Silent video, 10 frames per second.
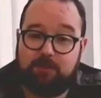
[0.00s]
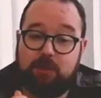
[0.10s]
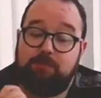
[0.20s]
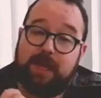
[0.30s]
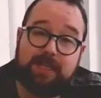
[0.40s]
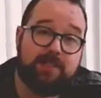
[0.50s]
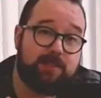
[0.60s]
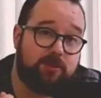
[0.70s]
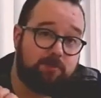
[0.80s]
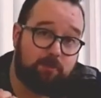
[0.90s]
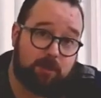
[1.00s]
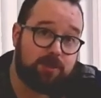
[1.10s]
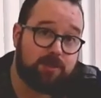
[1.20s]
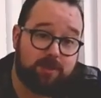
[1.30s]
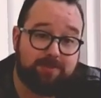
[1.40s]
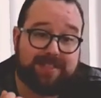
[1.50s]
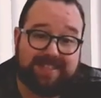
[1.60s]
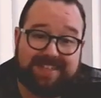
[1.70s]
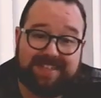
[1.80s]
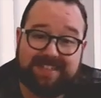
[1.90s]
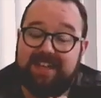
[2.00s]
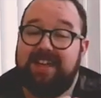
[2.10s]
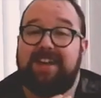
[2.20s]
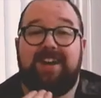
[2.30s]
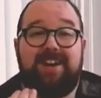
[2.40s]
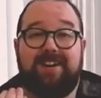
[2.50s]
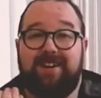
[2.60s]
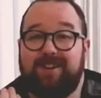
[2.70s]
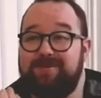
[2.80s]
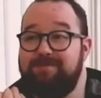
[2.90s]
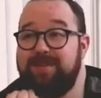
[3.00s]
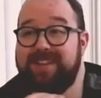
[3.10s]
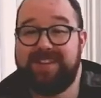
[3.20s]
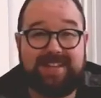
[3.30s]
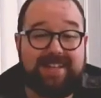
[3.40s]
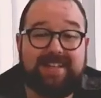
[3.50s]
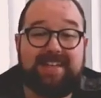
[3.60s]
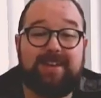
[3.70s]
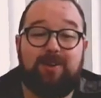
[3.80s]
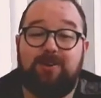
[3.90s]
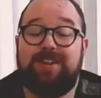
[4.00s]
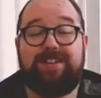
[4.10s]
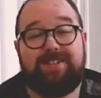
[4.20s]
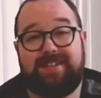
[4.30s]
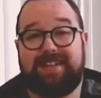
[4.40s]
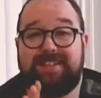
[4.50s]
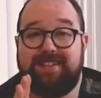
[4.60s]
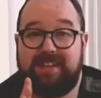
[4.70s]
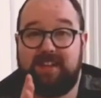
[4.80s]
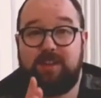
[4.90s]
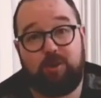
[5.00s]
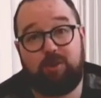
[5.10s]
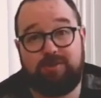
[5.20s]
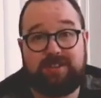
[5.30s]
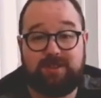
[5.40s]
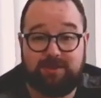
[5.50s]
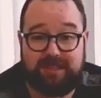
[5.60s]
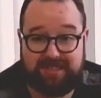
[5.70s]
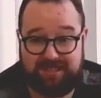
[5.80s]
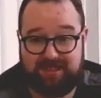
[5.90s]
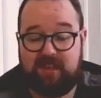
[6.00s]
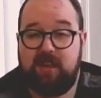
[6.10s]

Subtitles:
but the pencil pushers upstairs are completely uninterested in your intuition.